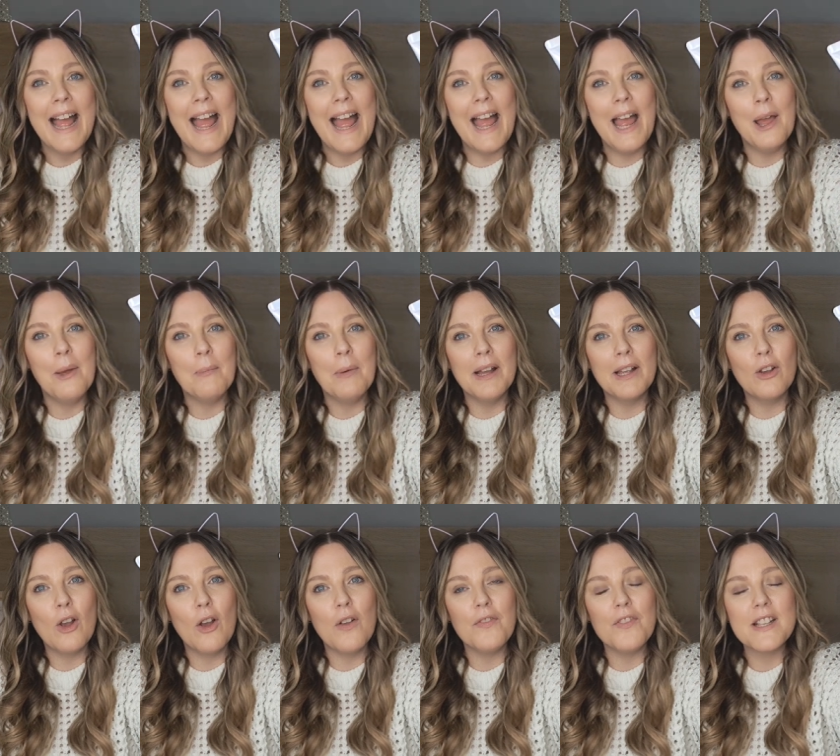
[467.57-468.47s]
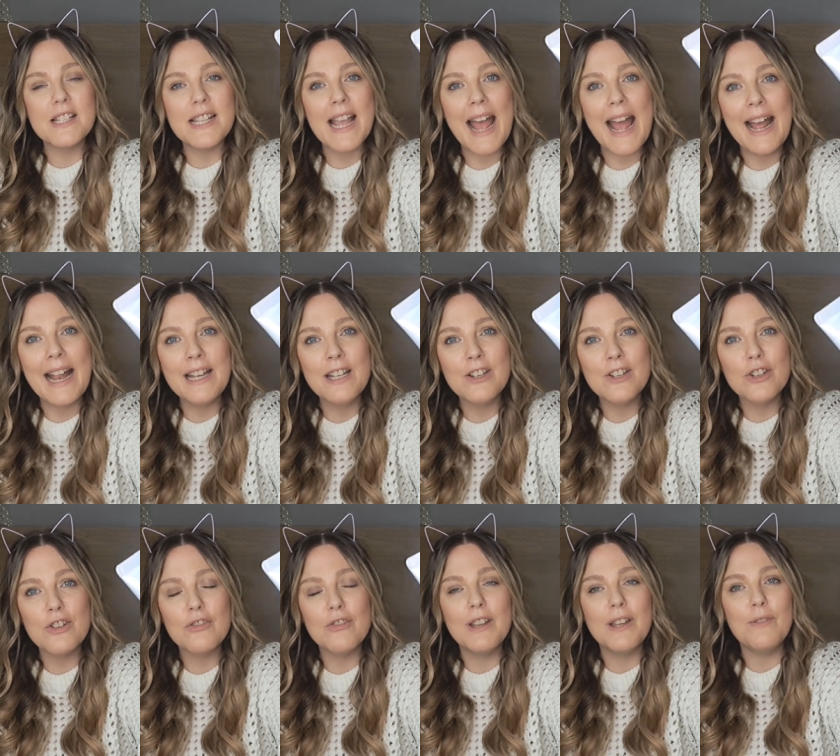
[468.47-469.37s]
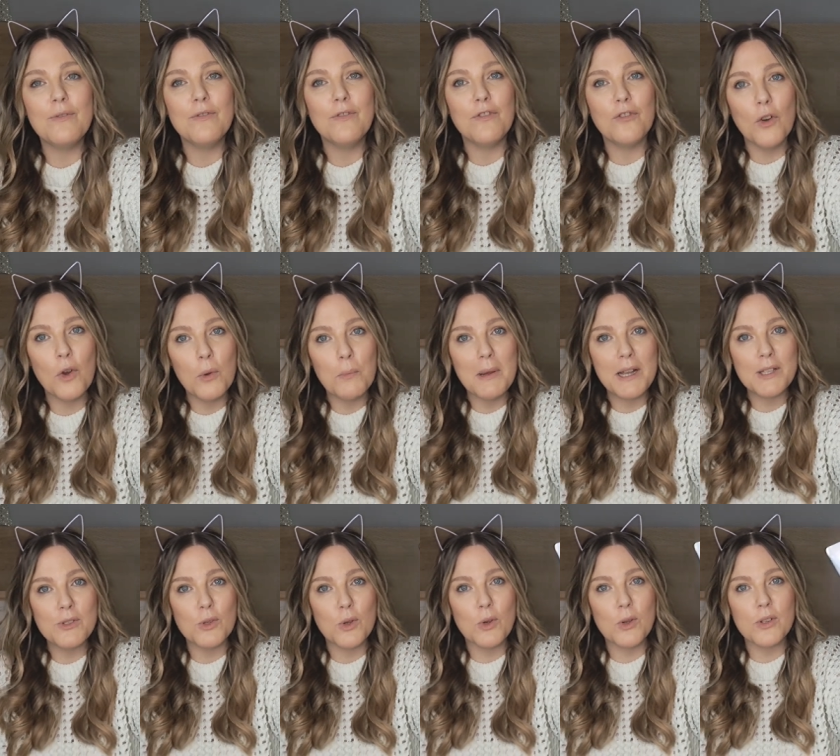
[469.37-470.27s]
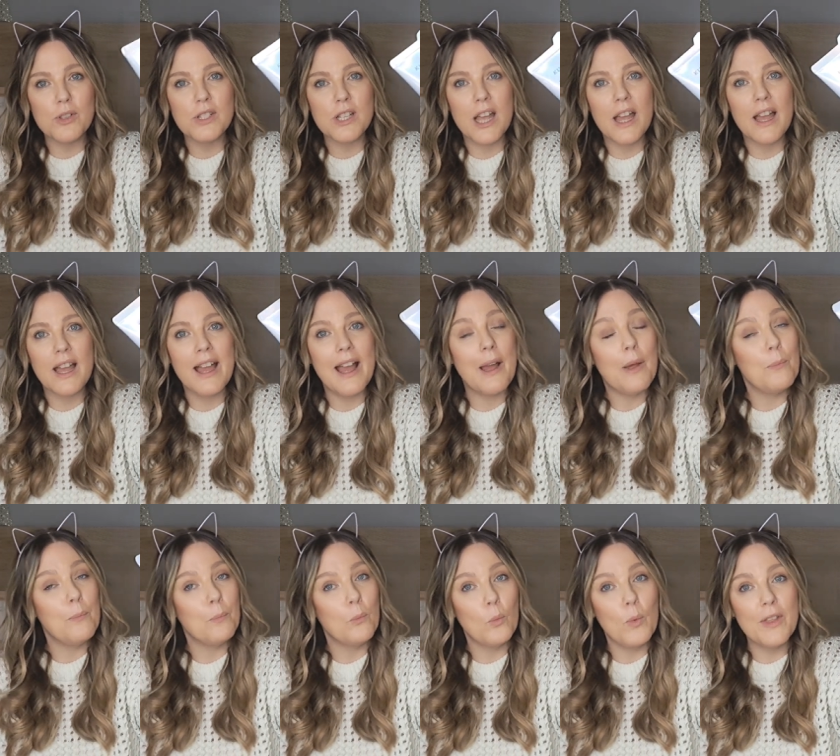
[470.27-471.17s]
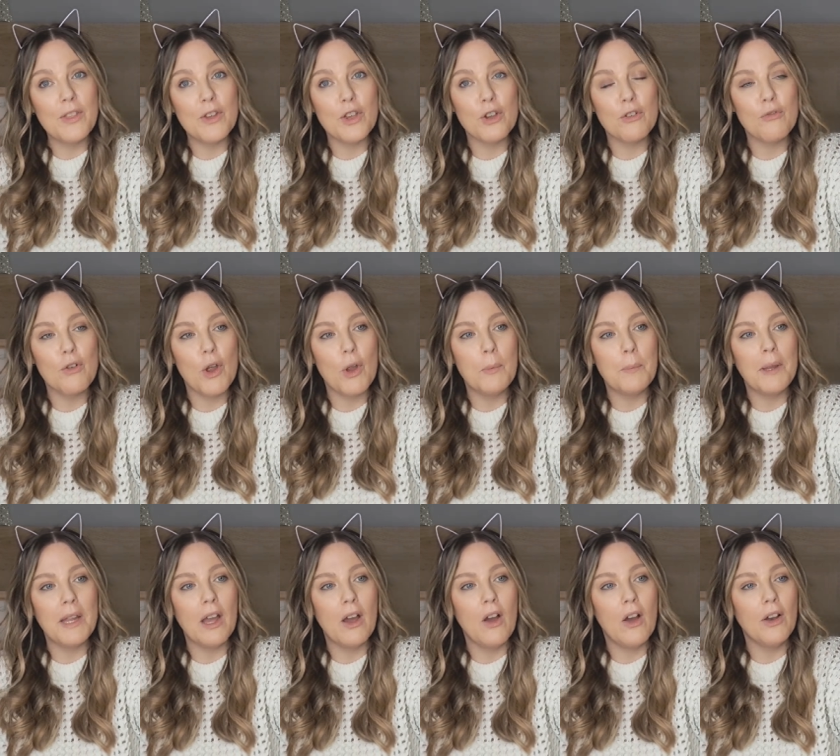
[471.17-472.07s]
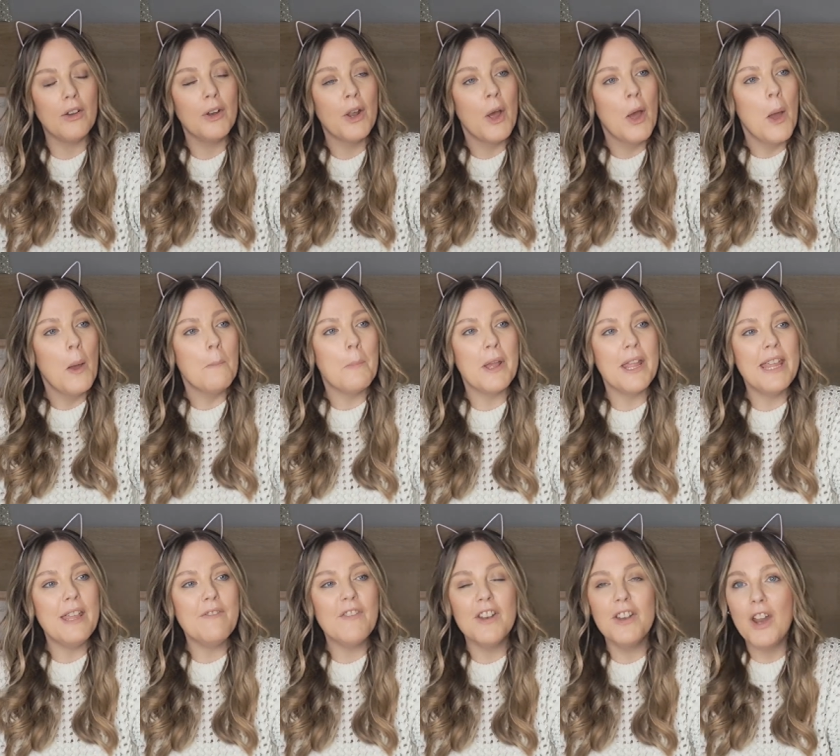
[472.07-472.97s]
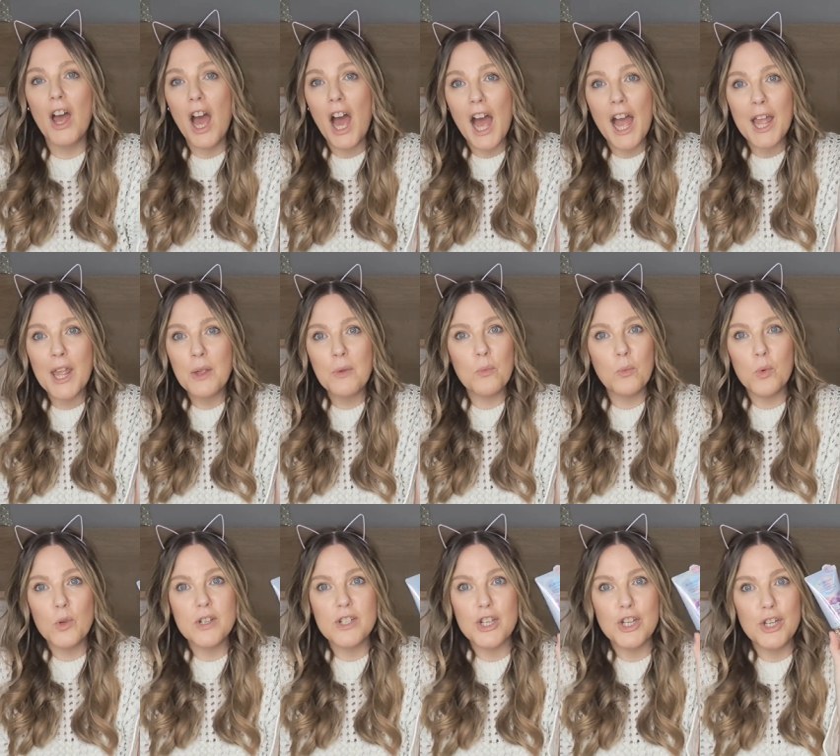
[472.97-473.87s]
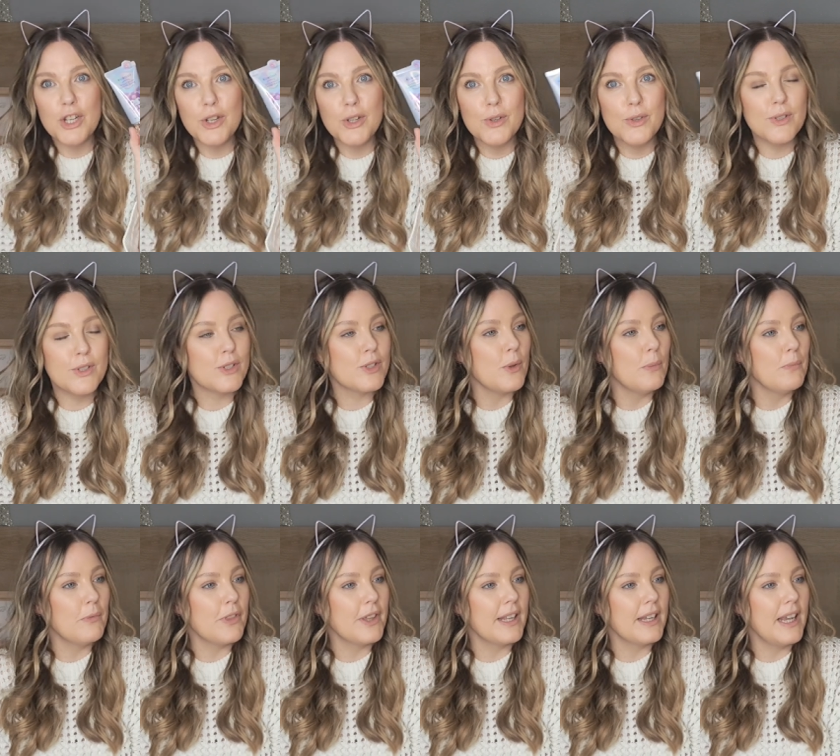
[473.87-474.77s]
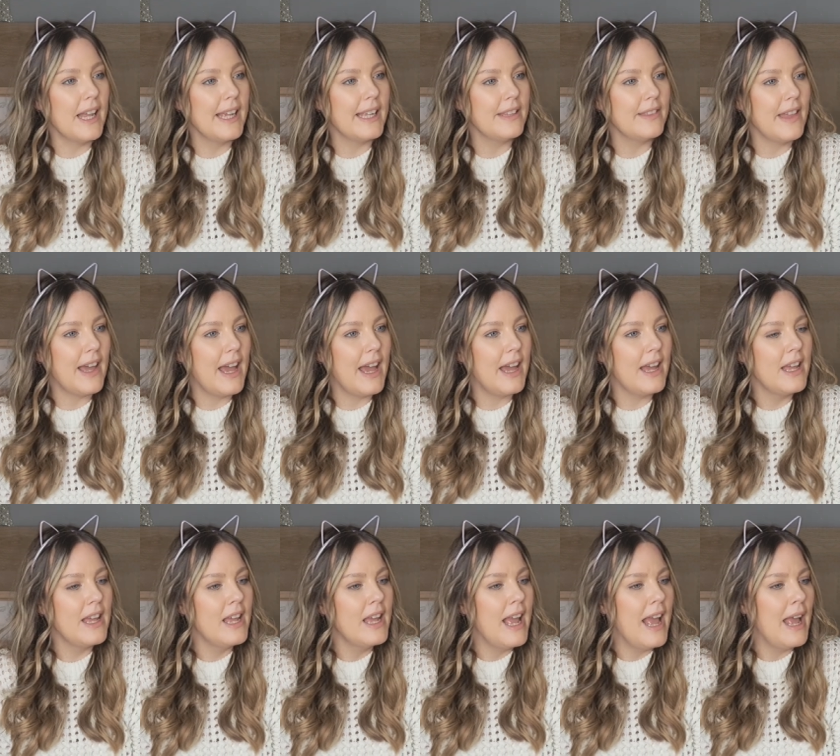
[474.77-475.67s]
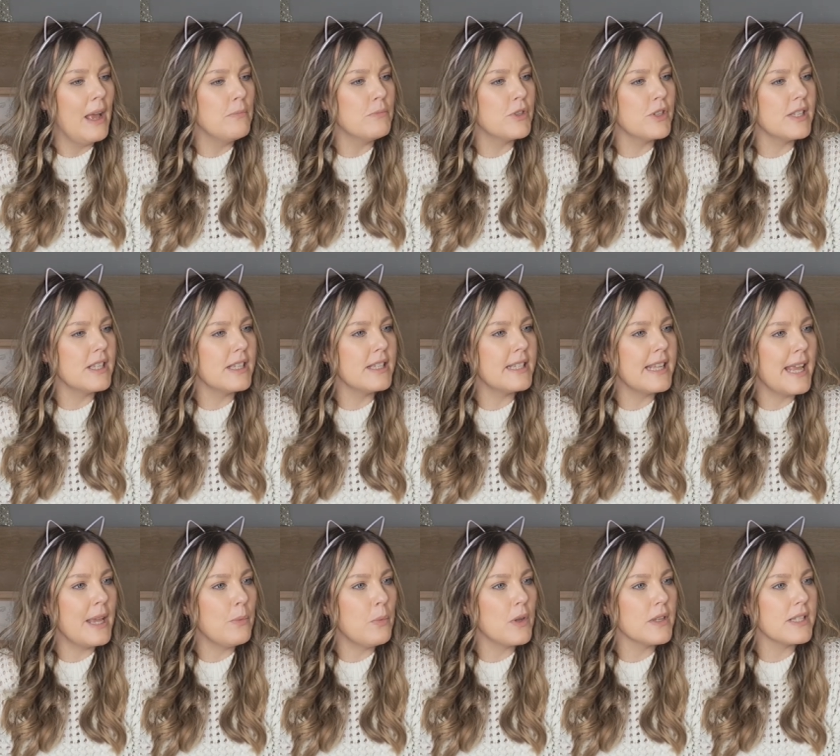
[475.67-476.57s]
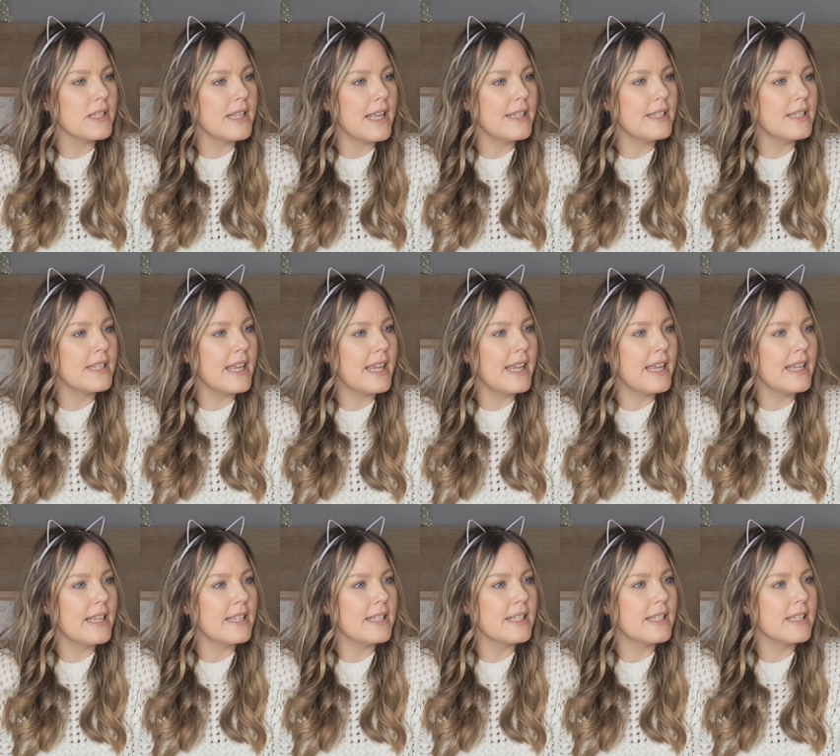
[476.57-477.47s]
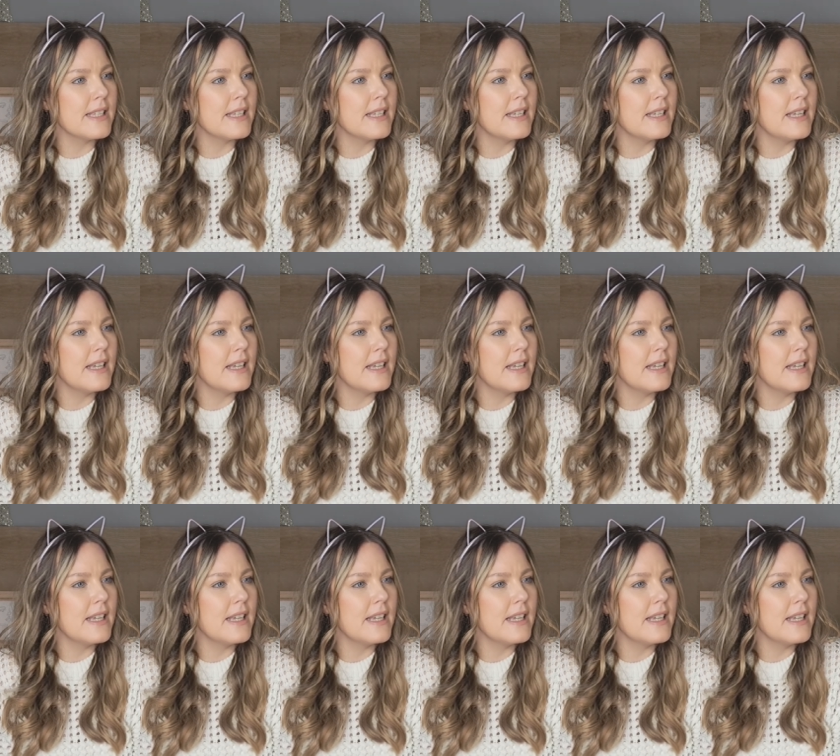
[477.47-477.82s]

Um, I got this hand cream for my daughter um, with Kuromi on, but even I would use something like that. Um, does it say what scent it is?